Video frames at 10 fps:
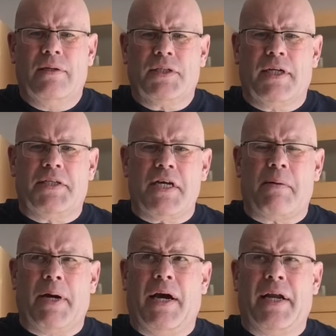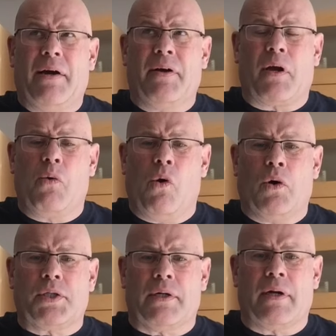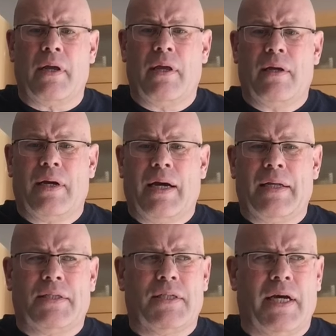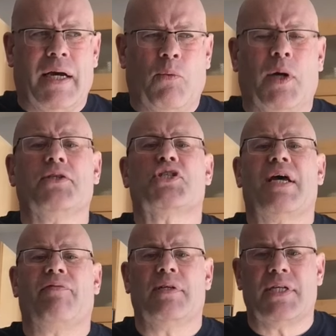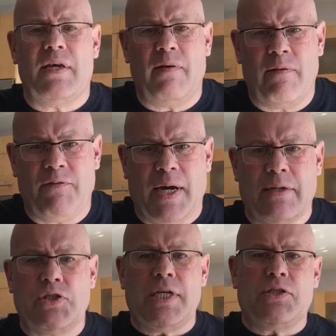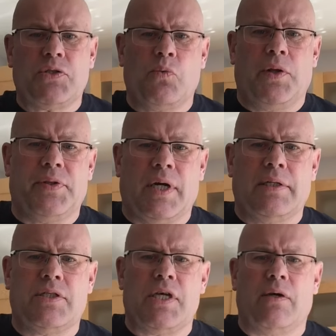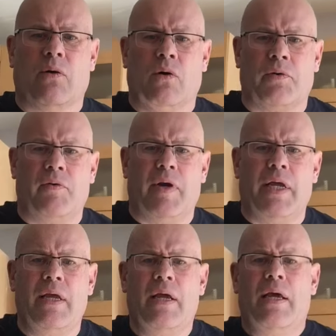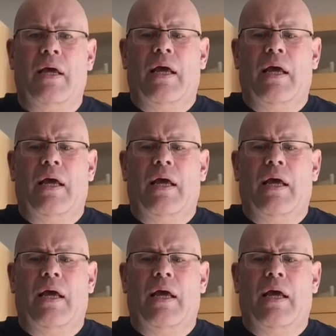It's going to take about 1 hour and a quarter at 170 fan assist, 190 ordinary.